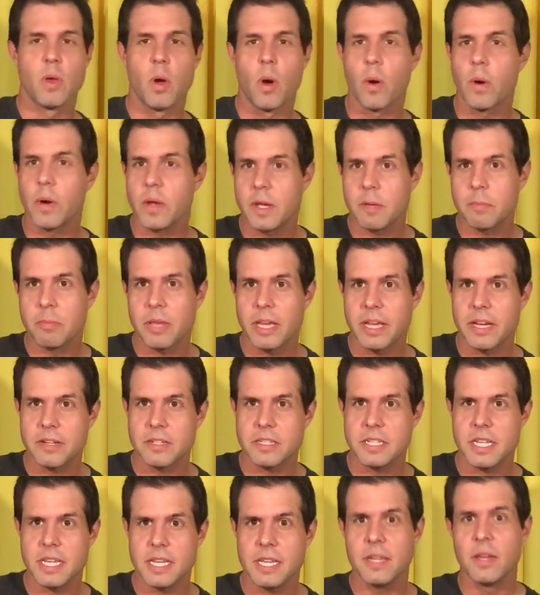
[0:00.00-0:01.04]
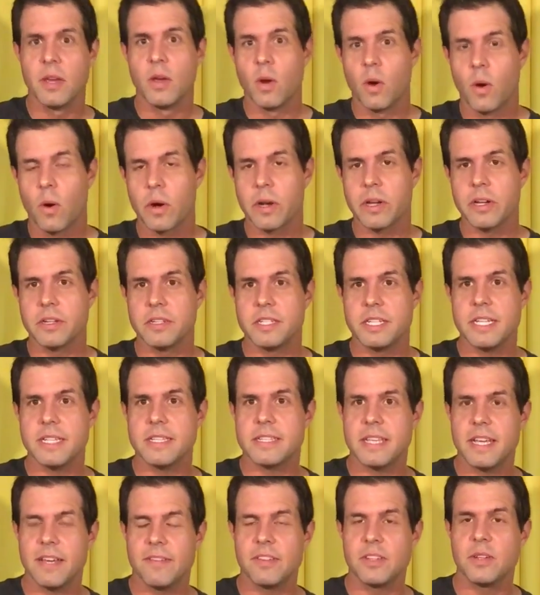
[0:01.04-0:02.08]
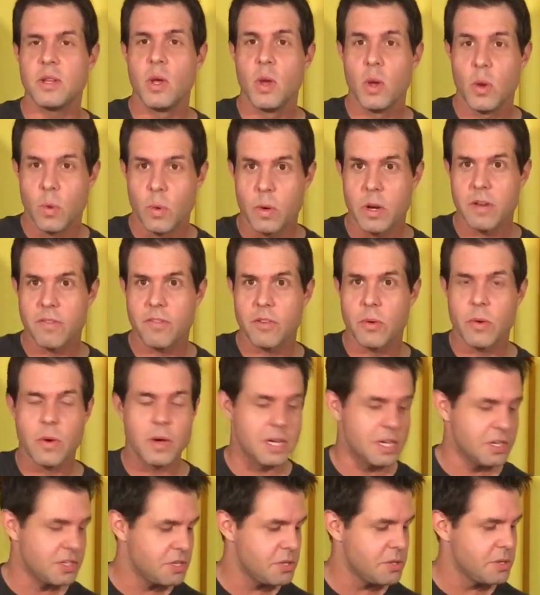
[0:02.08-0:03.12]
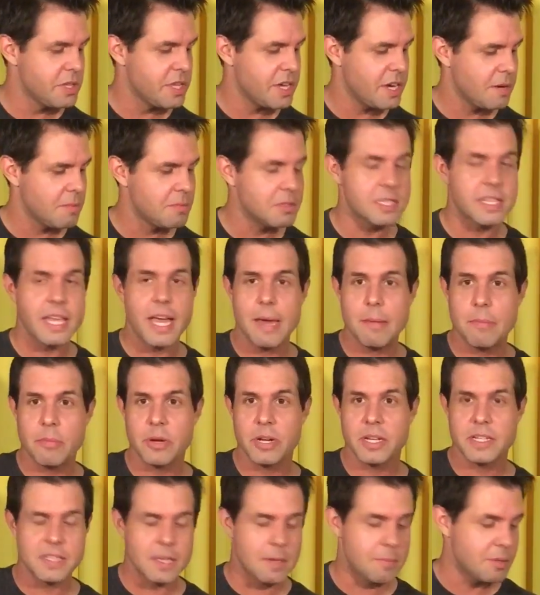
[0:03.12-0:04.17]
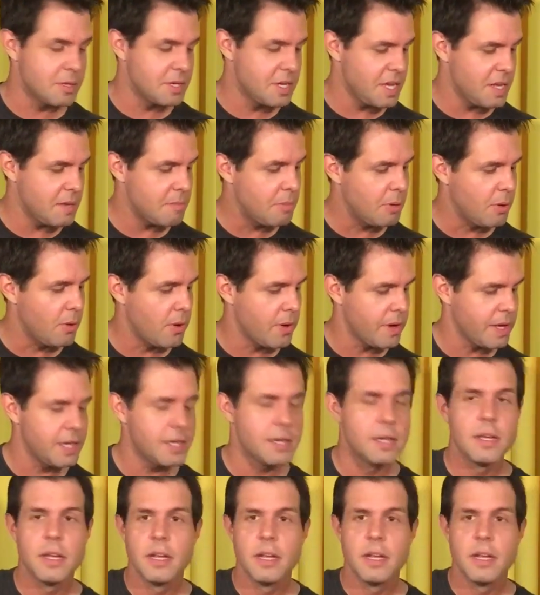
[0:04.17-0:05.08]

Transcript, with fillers: Or you could play your D or your D7, whatever you want to do there, but that brings up a neat point.